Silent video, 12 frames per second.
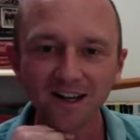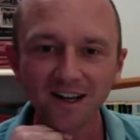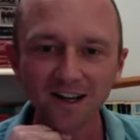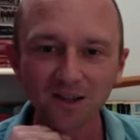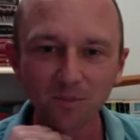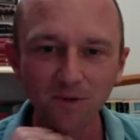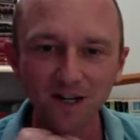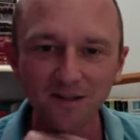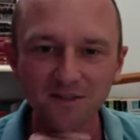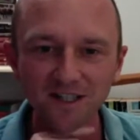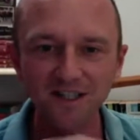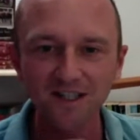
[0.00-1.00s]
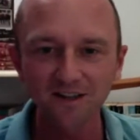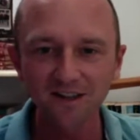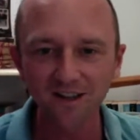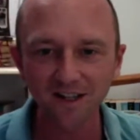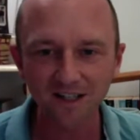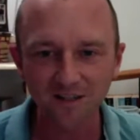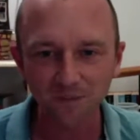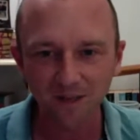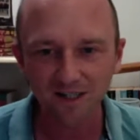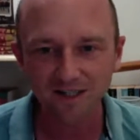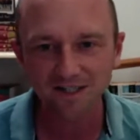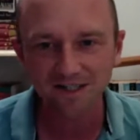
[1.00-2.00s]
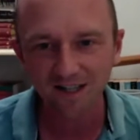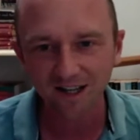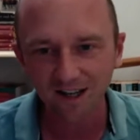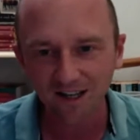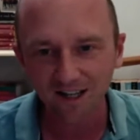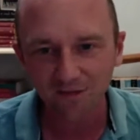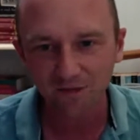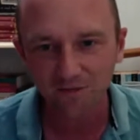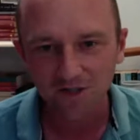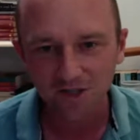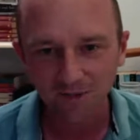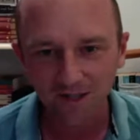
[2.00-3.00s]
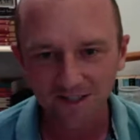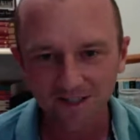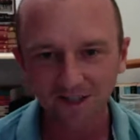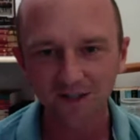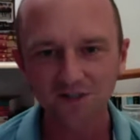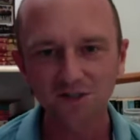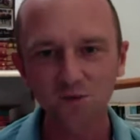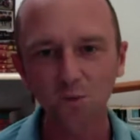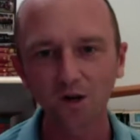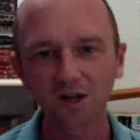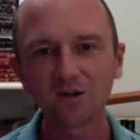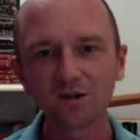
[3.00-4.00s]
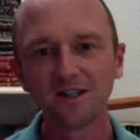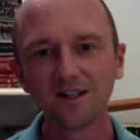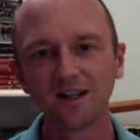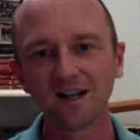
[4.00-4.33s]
The Browns are here. The Gillespies are here from the Shiplake Stars as well.